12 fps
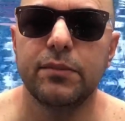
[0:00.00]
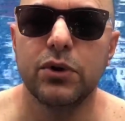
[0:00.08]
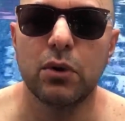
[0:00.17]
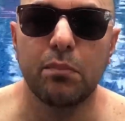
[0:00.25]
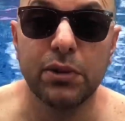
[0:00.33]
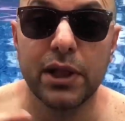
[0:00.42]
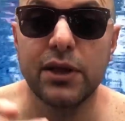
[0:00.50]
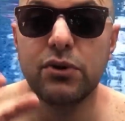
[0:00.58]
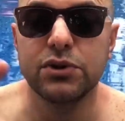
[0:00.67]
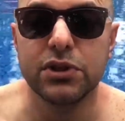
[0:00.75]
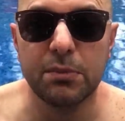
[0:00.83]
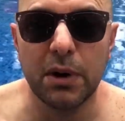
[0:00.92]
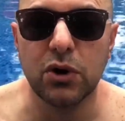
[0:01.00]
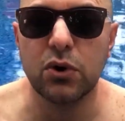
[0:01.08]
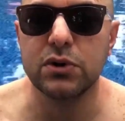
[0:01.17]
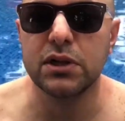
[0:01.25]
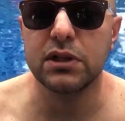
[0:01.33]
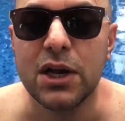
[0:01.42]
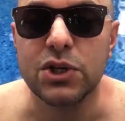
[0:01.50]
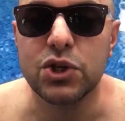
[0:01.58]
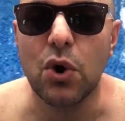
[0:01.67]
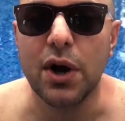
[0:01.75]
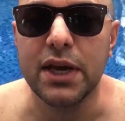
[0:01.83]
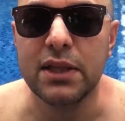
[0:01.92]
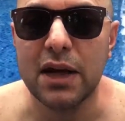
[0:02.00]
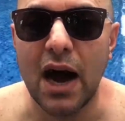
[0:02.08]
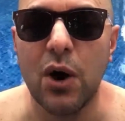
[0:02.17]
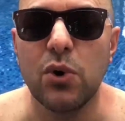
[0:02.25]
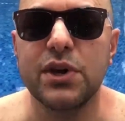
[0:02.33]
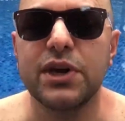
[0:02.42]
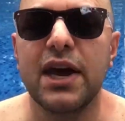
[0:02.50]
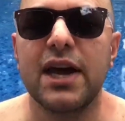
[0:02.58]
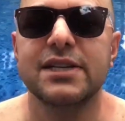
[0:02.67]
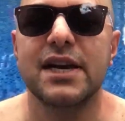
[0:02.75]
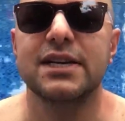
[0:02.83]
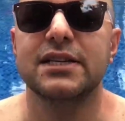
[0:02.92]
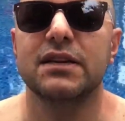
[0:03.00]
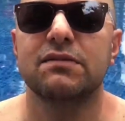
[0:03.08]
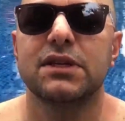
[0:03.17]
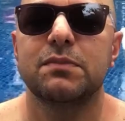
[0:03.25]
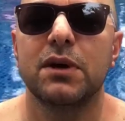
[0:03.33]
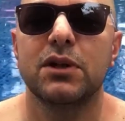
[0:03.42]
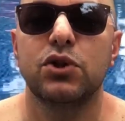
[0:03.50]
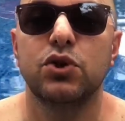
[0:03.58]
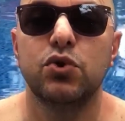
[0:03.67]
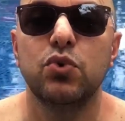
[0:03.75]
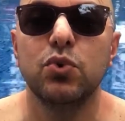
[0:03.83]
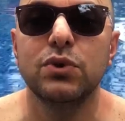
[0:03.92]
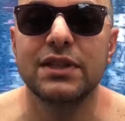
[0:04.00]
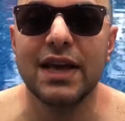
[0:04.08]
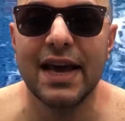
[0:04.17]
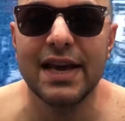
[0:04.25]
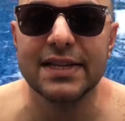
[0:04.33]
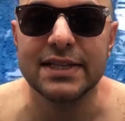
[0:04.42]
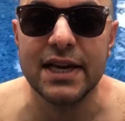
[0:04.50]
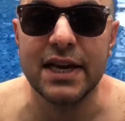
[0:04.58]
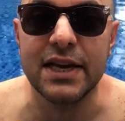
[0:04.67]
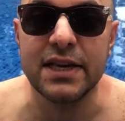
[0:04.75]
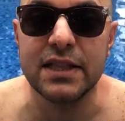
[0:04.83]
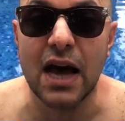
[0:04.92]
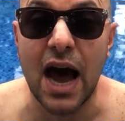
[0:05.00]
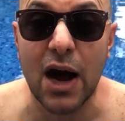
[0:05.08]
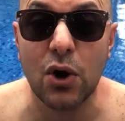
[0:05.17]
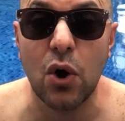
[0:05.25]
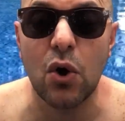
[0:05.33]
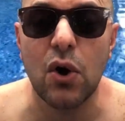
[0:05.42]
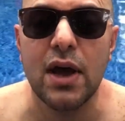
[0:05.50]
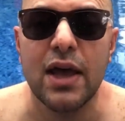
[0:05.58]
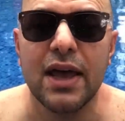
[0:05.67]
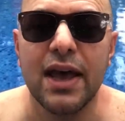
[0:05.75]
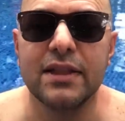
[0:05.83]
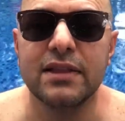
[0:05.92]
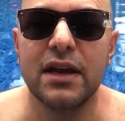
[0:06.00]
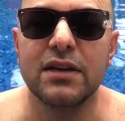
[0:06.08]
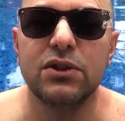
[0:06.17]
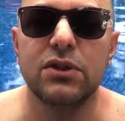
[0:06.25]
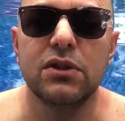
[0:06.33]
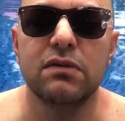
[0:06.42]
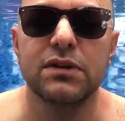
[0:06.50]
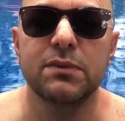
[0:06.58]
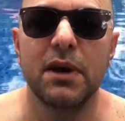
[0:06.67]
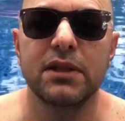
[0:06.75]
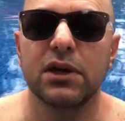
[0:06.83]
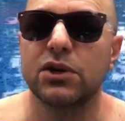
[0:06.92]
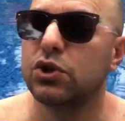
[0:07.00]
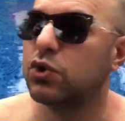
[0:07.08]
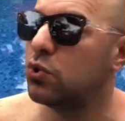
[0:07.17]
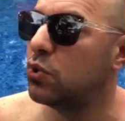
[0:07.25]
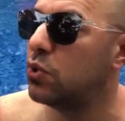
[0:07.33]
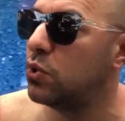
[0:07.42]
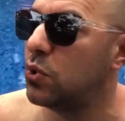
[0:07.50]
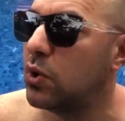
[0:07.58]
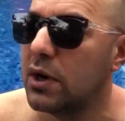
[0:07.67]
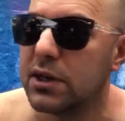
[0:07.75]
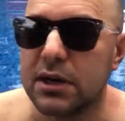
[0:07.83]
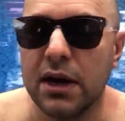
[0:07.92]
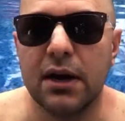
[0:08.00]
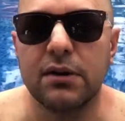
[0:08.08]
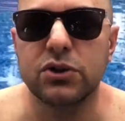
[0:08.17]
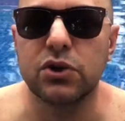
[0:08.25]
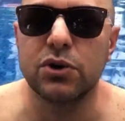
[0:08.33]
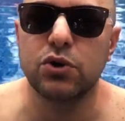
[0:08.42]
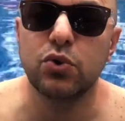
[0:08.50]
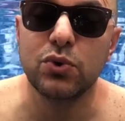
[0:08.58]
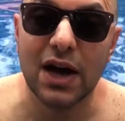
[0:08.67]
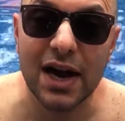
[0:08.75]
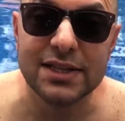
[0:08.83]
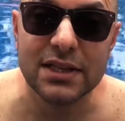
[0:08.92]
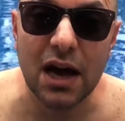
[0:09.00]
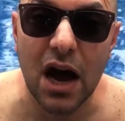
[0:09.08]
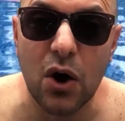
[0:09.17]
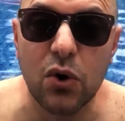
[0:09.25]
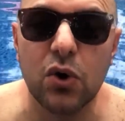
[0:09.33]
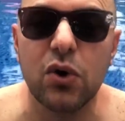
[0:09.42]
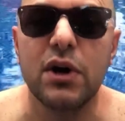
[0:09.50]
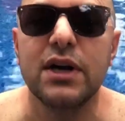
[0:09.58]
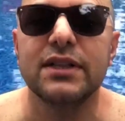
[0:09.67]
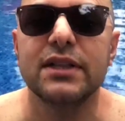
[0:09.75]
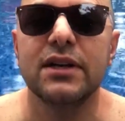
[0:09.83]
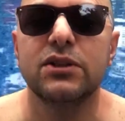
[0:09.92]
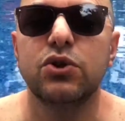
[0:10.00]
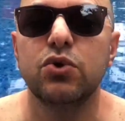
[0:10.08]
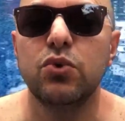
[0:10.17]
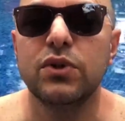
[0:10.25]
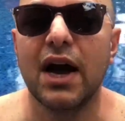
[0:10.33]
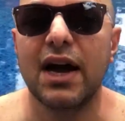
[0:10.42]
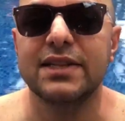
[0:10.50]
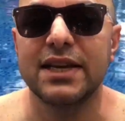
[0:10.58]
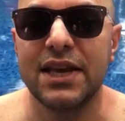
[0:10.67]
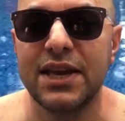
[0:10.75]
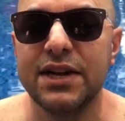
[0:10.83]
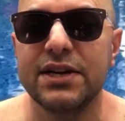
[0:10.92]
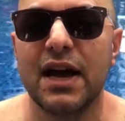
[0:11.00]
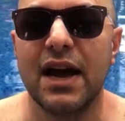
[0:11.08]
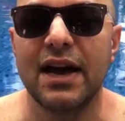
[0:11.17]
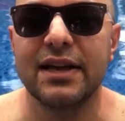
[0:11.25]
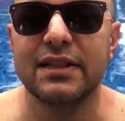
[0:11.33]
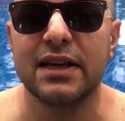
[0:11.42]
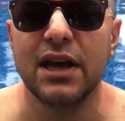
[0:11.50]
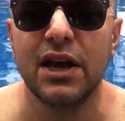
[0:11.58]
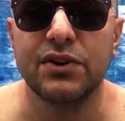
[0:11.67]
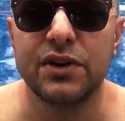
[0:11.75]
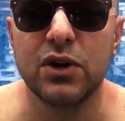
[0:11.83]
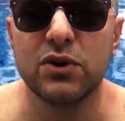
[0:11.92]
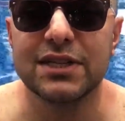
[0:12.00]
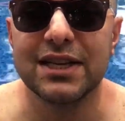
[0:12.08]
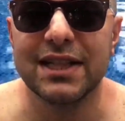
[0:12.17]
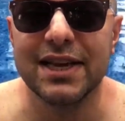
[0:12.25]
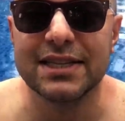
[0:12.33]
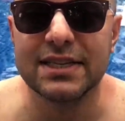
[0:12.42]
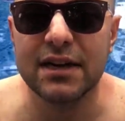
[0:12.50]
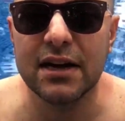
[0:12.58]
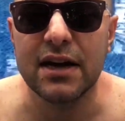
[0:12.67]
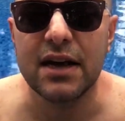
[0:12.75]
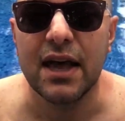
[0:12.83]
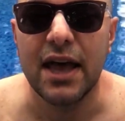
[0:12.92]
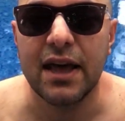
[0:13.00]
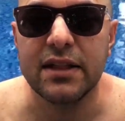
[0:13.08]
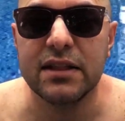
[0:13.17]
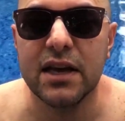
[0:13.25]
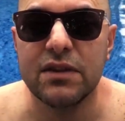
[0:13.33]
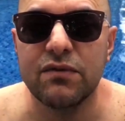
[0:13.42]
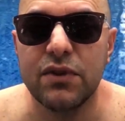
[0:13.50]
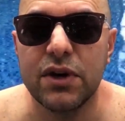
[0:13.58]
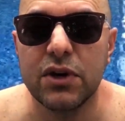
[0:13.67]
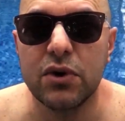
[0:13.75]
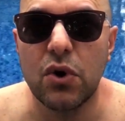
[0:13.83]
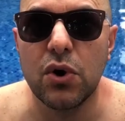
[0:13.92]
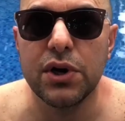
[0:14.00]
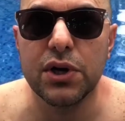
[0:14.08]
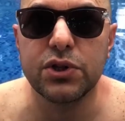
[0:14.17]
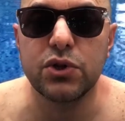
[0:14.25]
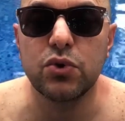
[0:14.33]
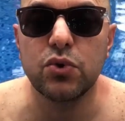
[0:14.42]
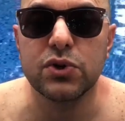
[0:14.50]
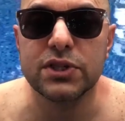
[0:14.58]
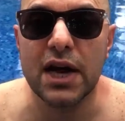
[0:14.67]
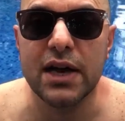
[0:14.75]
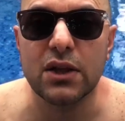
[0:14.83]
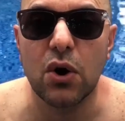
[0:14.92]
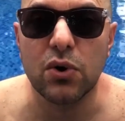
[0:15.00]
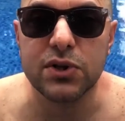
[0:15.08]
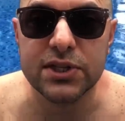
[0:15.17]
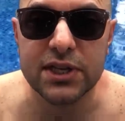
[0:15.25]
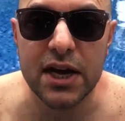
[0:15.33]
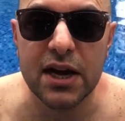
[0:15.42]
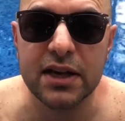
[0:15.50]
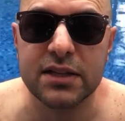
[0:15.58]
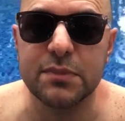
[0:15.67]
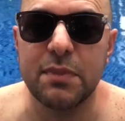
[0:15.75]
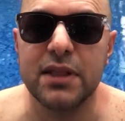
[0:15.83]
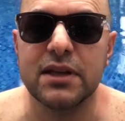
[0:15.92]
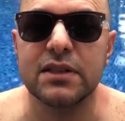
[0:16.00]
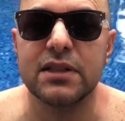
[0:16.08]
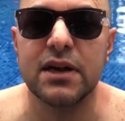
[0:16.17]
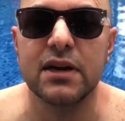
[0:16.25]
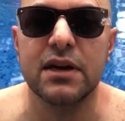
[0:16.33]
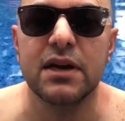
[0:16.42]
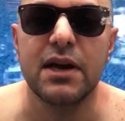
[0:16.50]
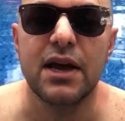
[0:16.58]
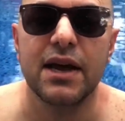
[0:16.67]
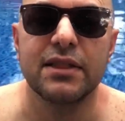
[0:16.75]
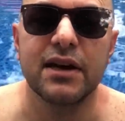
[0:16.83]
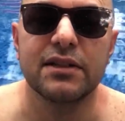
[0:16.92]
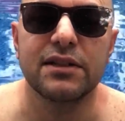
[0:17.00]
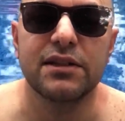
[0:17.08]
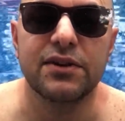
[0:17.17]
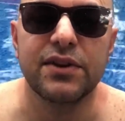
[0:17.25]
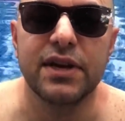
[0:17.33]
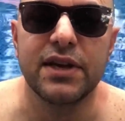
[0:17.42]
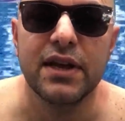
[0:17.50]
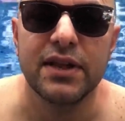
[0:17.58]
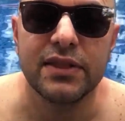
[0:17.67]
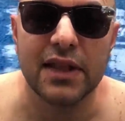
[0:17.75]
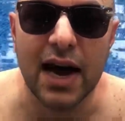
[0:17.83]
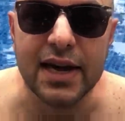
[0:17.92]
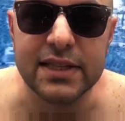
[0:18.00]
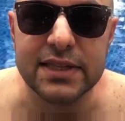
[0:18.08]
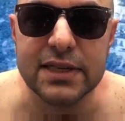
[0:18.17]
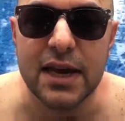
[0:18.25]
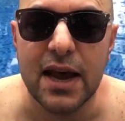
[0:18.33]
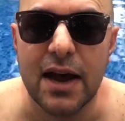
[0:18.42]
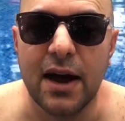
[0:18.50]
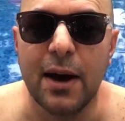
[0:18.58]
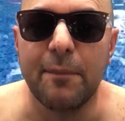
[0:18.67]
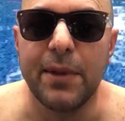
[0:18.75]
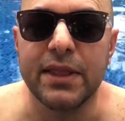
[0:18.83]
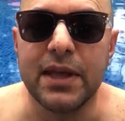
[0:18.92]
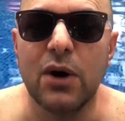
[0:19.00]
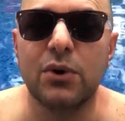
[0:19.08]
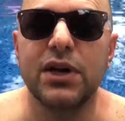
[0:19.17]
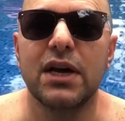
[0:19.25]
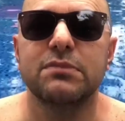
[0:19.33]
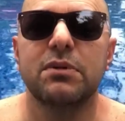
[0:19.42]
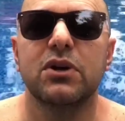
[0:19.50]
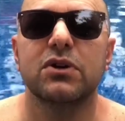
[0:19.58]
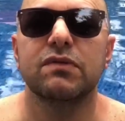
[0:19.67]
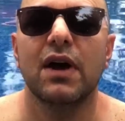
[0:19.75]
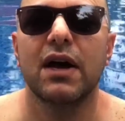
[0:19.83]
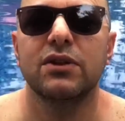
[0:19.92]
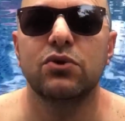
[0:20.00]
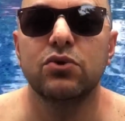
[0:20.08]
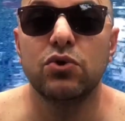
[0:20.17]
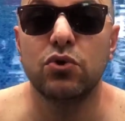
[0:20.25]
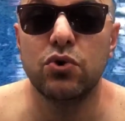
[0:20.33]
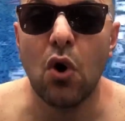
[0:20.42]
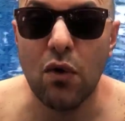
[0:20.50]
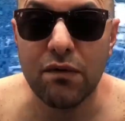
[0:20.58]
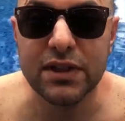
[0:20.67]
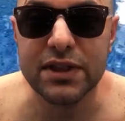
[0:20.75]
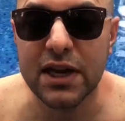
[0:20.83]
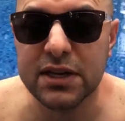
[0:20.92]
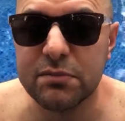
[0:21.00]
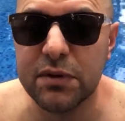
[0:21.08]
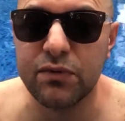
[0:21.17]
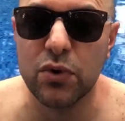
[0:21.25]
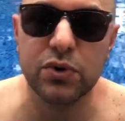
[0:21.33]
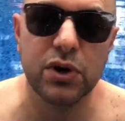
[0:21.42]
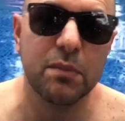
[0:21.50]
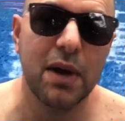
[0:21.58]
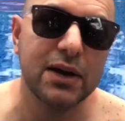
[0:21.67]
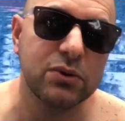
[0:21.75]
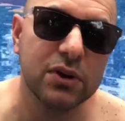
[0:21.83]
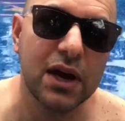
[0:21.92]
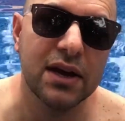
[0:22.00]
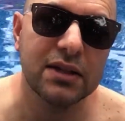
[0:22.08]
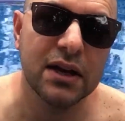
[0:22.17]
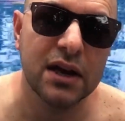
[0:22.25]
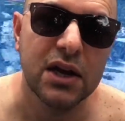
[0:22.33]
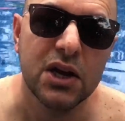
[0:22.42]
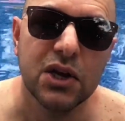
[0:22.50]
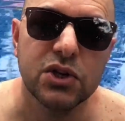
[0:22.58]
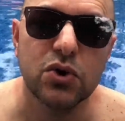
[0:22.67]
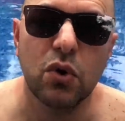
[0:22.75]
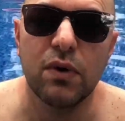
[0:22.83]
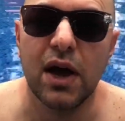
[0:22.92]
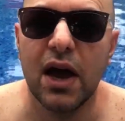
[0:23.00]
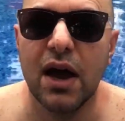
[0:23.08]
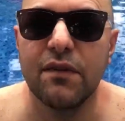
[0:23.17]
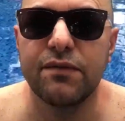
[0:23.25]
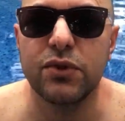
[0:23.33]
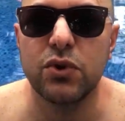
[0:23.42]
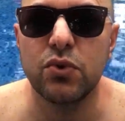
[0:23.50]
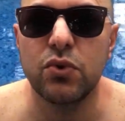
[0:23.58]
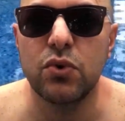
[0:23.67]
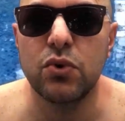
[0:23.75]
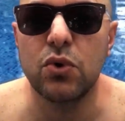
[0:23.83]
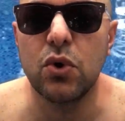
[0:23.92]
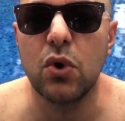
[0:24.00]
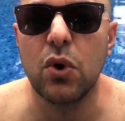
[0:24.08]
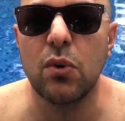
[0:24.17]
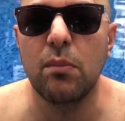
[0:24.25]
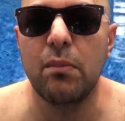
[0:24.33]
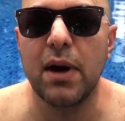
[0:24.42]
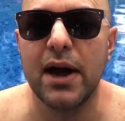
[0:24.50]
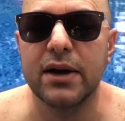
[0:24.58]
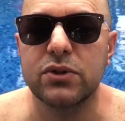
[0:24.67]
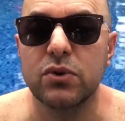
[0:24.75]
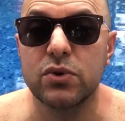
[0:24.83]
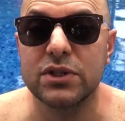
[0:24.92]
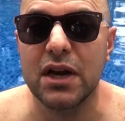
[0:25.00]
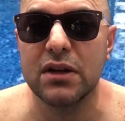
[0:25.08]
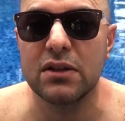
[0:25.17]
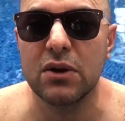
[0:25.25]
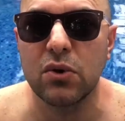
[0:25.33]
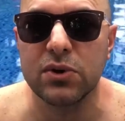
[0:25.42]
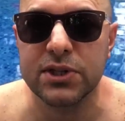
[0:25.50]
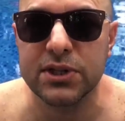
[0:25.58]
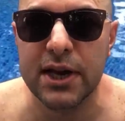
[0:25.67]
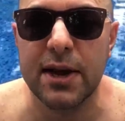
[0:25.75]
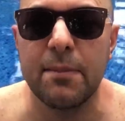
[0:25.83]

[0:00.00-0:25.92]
plan your trip accordingly. So in our case, as I said, we spent 2 days in Jaco, and then we're spending 2 nights in Jaco, then 2 nights here at Rio Celeste, and then we're going to San Jose and spending there another 3 nights. In our case, because we had to do COVID test before going back to Canada, so we have to go back to San Jose,